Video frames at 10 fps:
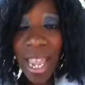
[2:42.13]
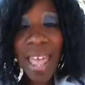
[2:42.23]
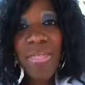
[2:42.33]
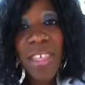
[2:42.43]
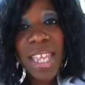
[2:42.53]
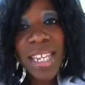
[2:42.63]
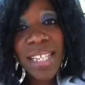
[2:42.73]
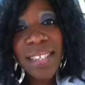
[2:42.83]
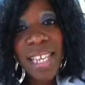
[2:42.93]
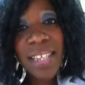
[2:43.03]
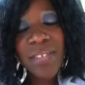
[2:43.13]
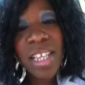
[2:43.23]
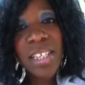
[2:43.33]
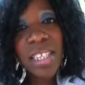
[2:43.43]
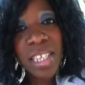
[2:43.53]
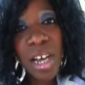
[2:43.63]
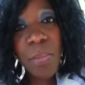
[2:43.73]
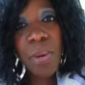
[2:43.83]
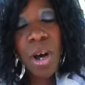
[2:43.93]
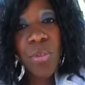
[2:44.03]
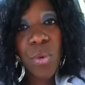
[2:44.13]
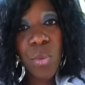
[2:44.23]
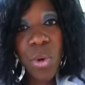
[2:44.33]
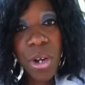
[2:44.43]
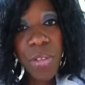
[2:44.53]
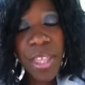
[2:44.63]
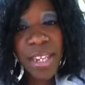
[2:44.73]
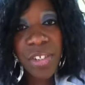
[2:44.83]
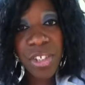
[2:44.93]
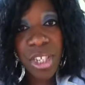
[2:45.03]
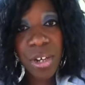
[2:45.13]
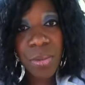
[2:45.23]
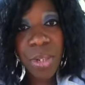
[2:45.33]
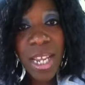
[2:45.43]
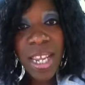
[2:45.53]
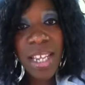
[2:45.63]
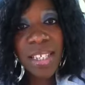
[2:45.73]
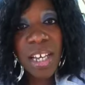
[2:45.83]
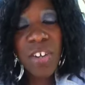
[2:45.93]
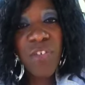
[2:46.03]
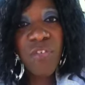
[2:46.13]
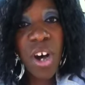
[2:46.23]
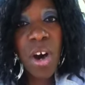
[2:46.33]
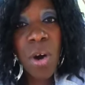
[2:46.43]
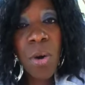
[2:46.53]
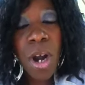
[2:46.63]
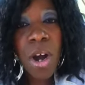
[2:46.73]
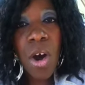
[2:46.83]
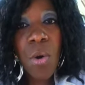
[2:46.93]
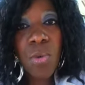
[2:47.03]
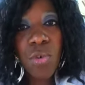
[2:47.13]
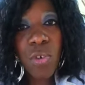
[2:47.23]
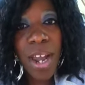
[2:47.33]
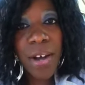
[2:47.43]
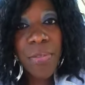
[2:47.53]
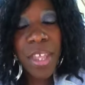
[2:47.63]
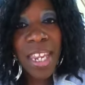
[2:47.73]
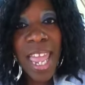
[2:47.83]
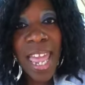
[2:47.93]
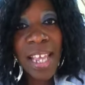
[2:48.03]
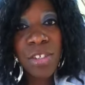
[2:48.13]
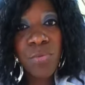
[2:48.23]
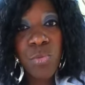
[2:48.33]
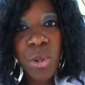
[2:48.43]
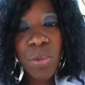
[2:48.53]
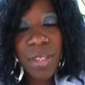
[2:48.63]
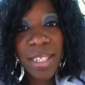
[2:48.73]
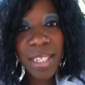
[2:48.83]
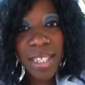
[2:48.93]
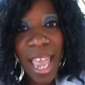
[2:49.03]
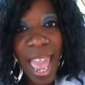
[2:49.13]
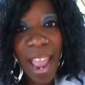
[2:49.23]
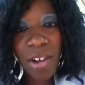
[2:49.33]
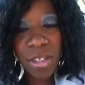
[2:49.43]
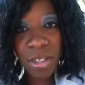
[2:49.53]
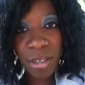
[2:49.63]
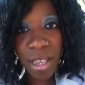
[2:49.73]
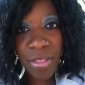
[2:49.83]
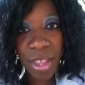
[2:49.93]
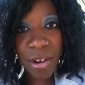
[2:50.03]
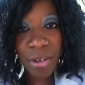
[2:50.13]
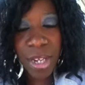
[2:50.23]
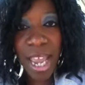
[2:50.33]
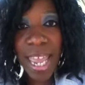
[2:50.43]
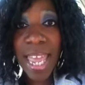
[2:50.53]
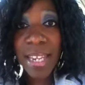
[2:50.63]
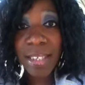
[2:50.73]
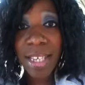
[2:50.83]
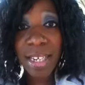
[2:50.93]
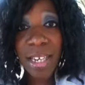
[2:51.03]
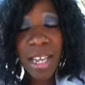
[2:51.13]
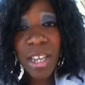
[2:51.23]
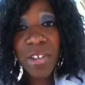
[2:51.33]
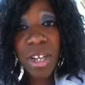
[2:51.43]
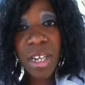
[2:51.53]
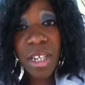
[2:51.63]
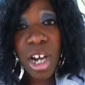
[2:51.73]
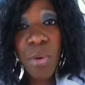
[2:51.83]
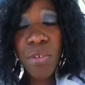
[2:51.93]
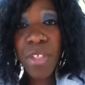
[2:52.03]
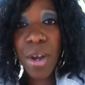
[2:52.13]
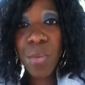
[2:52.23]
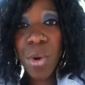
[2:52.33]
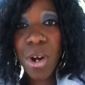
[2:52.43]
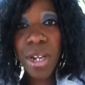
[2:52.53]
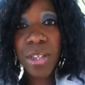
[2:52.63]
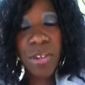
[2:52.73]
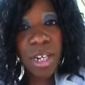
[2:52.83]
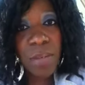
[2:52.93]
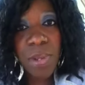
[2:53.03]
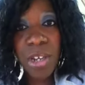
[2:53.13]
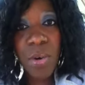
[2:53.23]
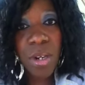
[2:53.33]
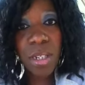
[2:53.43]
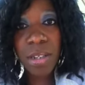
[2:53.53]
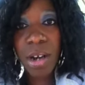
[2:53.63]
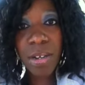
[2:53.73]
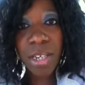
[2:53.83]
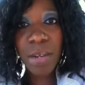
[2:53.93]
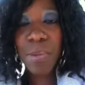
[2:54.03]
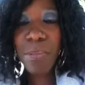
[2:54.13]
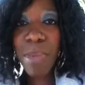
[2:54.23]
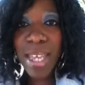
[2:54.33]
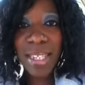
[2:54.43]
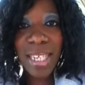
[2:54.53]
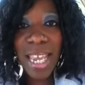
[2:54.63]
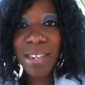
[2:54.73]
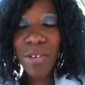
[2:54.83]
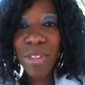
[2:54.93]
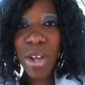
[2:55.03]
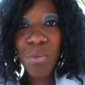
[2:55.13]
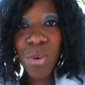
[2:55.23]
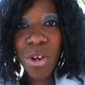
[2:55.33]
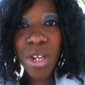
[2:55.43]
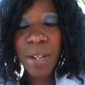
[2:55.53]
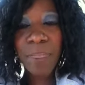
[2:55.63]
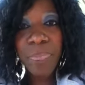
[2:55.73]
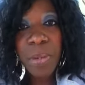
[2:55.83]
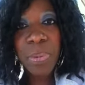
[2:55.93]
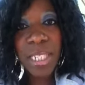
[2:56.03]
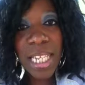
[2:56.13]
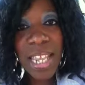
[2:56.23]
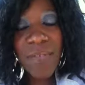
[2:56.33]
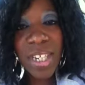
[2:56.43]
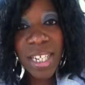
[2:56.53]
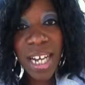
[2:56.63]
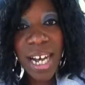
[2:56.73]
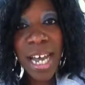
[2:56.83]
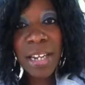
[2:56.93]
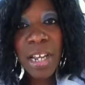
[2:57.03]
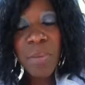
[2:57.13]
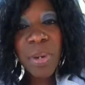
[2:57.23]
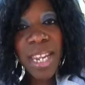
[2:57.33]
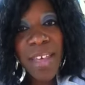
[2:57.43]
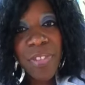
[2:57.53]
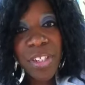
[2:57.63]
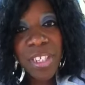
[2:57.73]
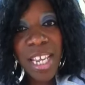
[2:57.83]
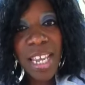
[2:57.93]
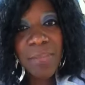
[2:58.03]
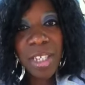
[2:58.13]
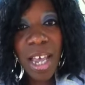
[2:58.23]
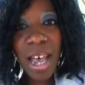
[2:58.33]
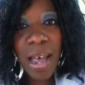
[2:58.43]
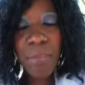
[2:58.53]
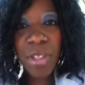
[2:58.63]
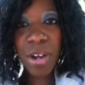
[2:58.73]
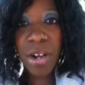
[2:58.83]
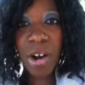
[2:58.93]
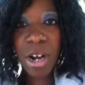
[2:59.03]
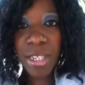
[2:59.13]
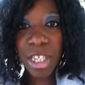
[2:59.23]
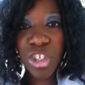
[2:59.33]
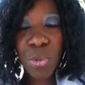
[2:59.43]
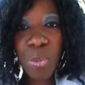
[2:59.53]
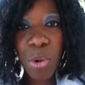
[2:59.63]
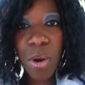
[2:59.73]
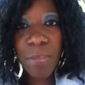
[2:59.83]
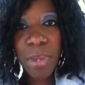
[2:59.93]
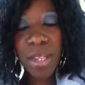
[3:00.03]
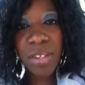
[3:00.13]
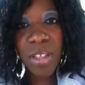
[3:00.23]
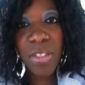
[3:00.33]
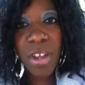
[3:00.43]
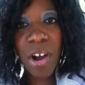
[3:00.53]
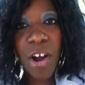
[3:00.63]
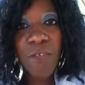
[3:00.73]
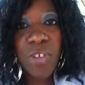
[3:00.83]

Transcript: and then he says that some of the word that is sown is going to fall on ground that has roots and tares in there, okay? And it's going to, you're going to go with that word and you're going to be going along. You're going to be meditating on that word and believing God. But at the same time, there are disappointments and there are